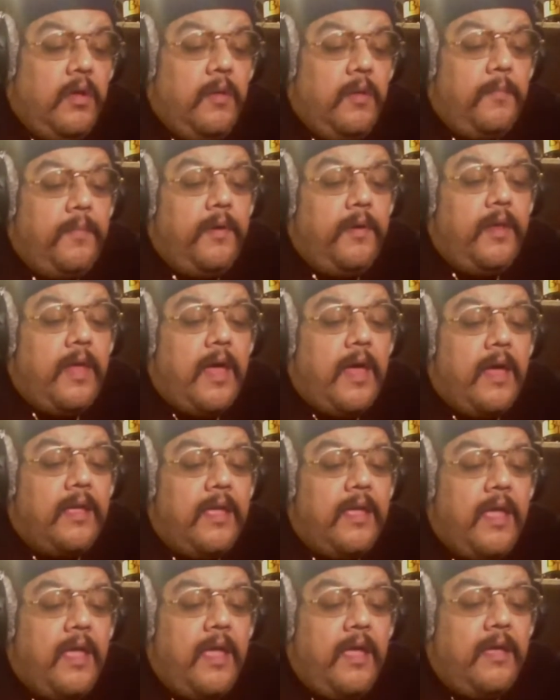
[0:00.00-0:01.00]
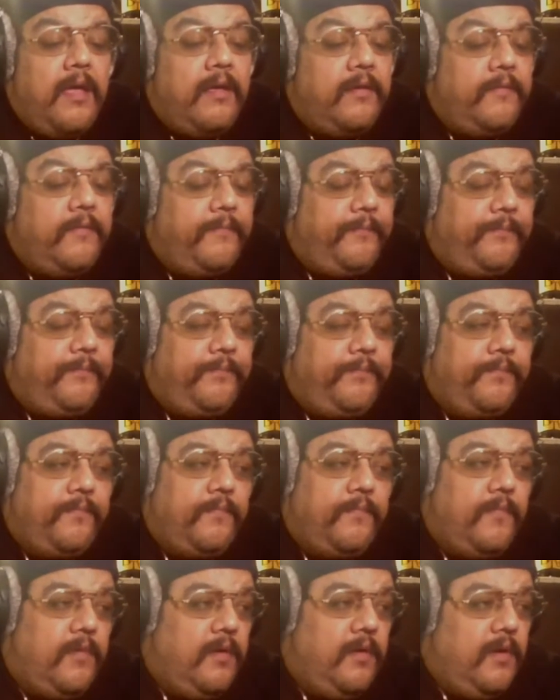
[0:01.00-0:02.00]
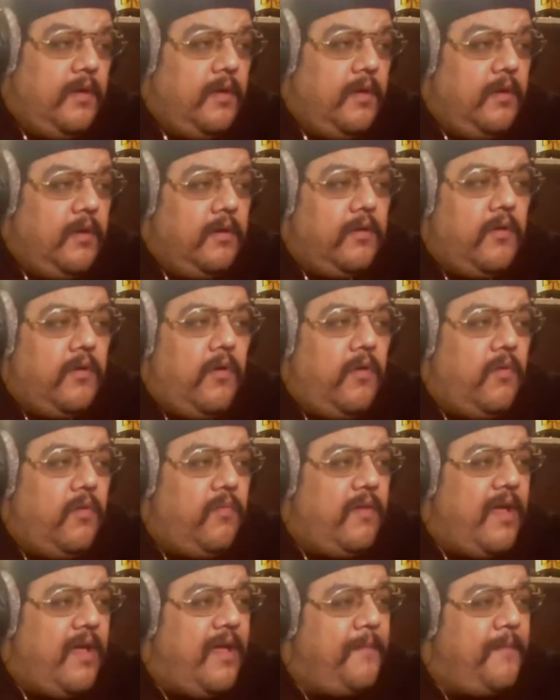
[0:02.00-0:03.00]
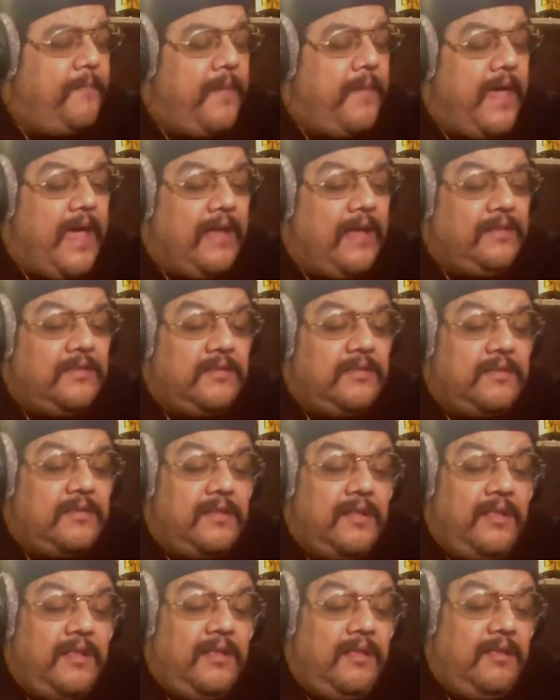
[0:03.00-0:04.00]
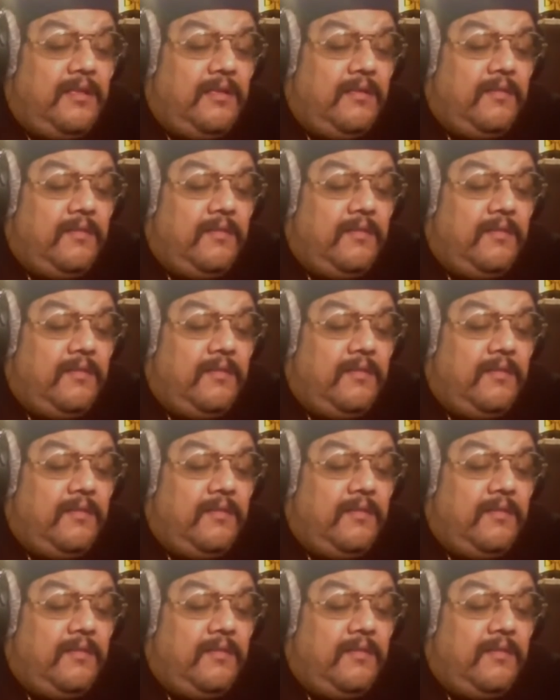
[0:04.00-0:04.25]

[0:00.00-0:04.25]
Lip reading: but I can't go right back to sleep.